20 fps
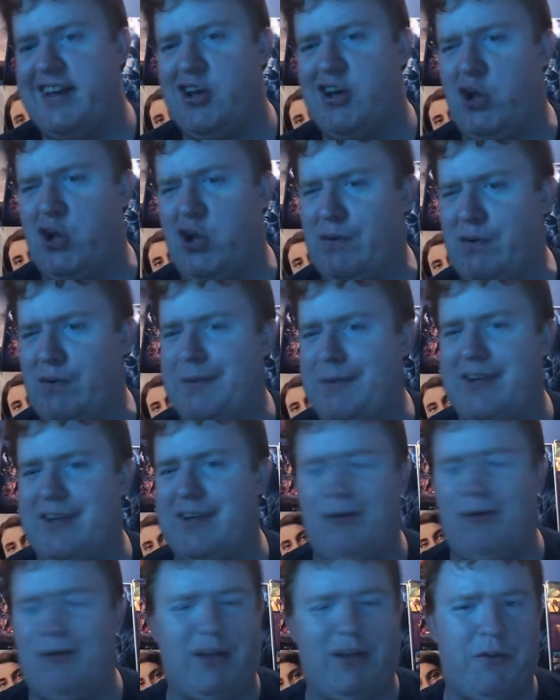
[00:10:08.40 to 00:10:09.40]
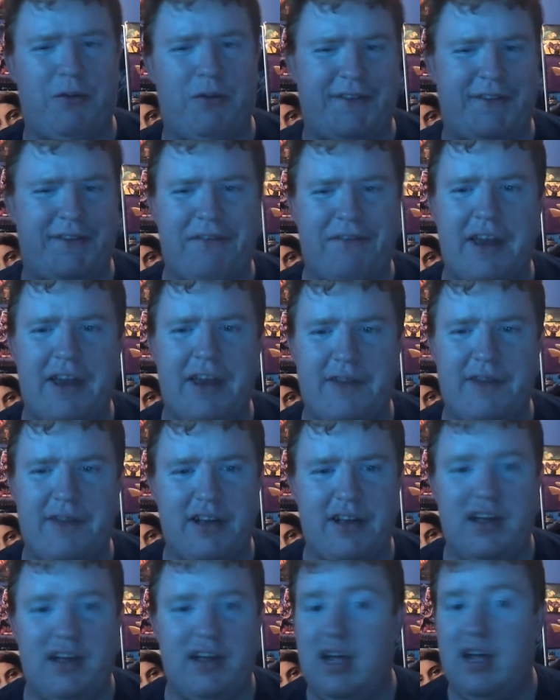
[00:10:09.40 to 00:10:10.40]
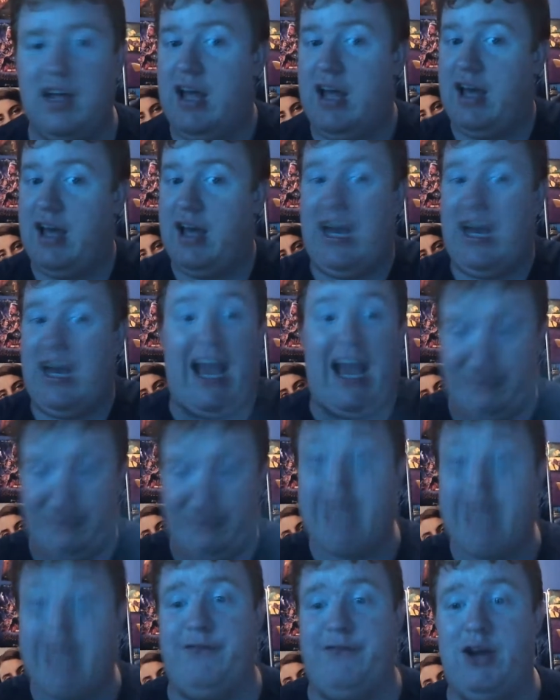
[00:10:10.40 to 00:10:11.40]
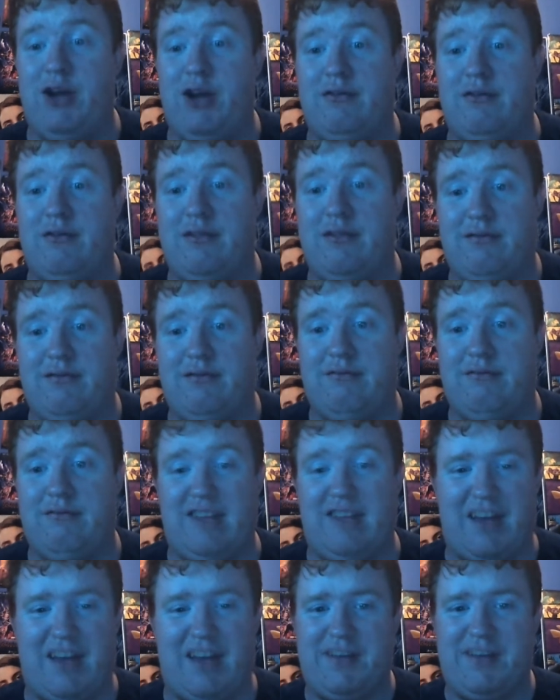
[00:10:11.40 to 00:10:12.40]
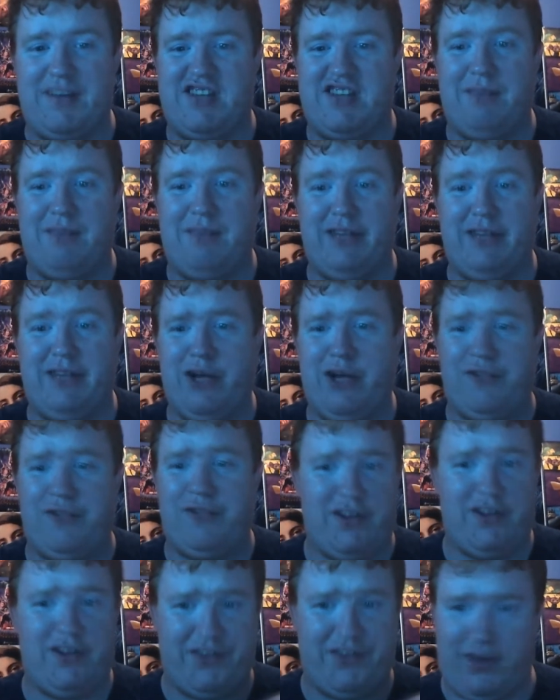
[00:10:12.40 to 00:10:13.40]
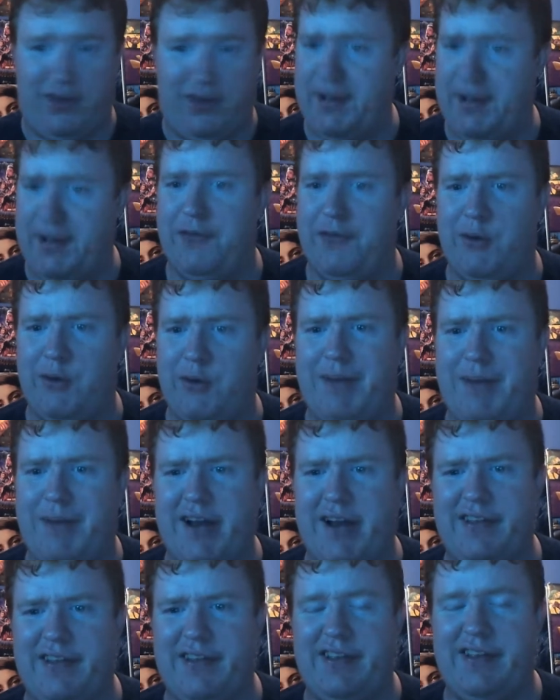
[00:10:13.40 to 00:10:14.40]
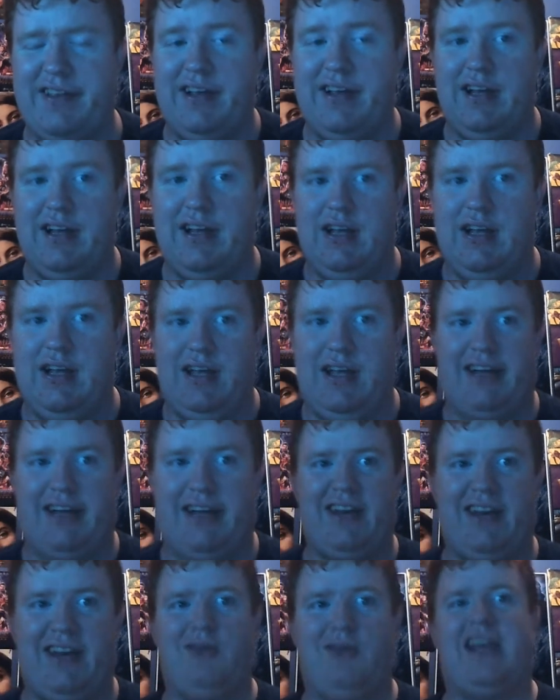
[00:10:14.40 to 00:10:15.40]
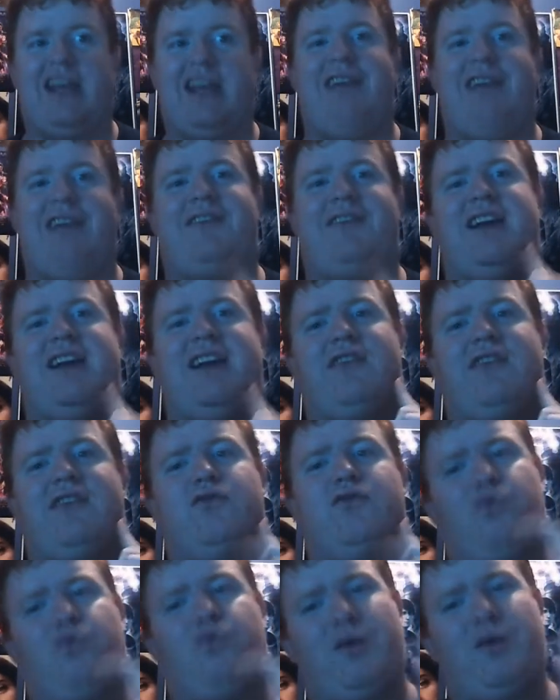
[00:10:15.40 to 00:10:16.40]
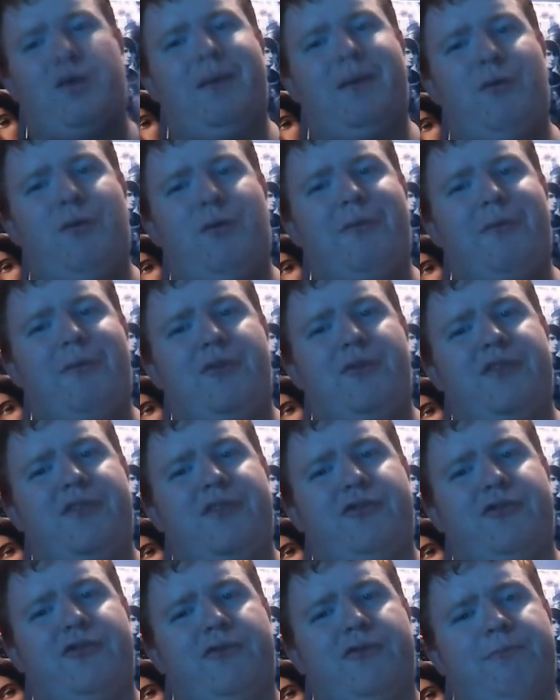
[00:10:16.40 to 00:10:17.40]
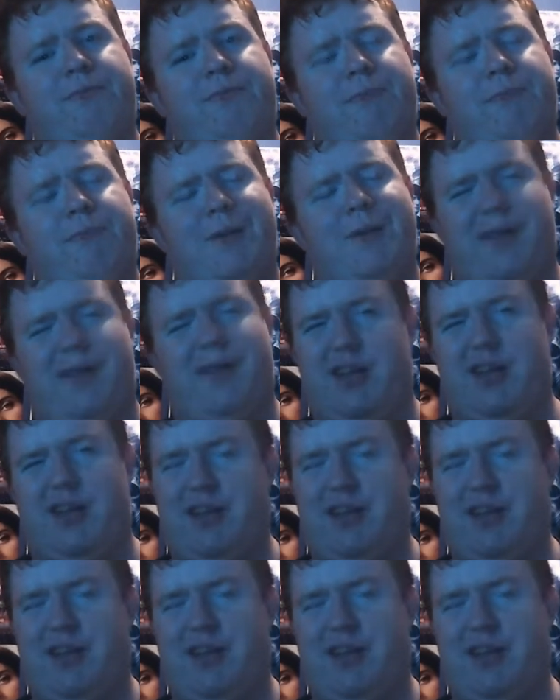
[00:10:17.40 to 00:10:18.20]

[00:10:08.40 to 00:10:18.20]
or you're one of the people that really wasn't a fan of it? I love knowing in the comment section down below, as long as you're excited about it. I'm gonna only have like 3 more movies to Pixar Live